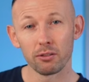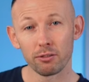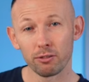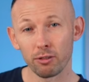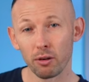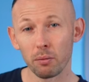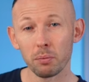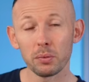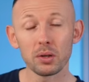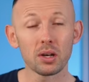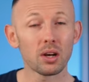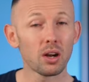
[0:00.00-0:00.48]

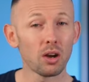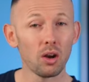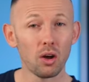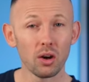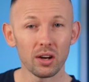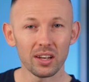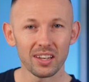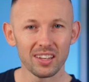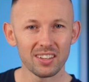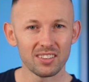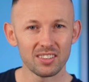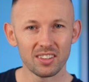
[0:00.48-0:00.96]
from the
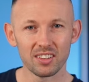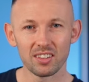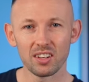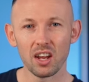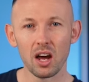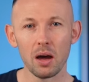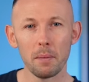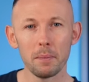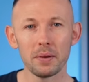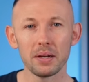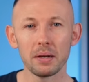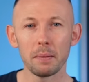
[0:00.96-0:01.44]
clock is
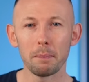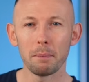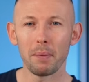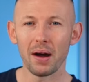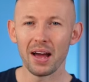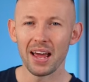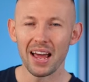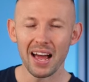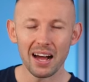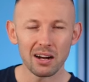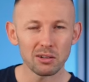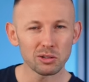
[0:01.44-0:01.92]
determined
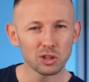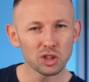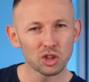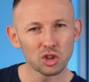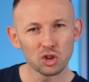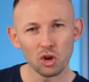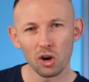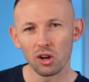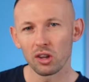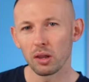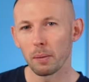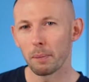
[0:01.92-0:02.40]
by how
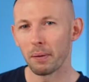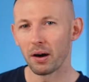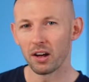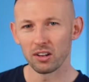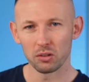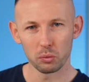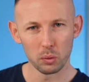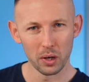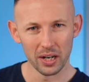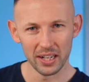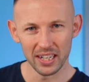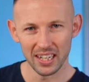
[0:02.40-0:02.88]
strong the
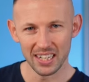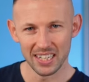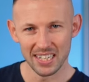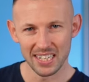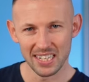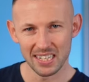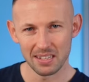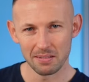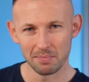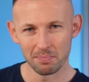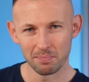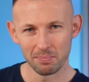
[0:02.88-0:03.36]
password
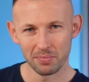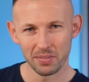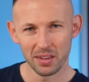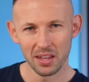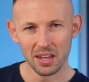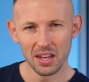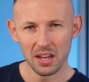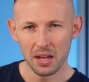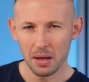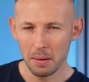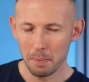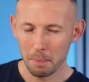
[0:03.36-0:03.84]
is.
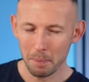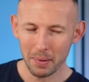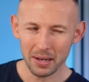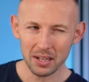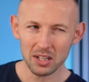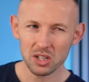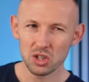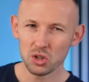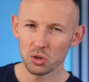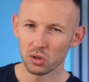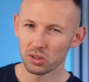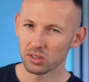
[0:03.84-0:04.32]

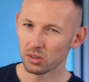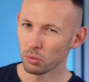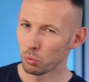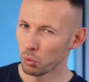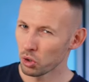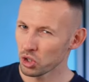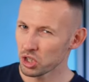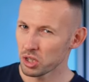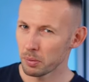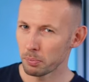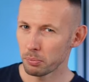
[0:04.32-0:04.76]
Make sure to watch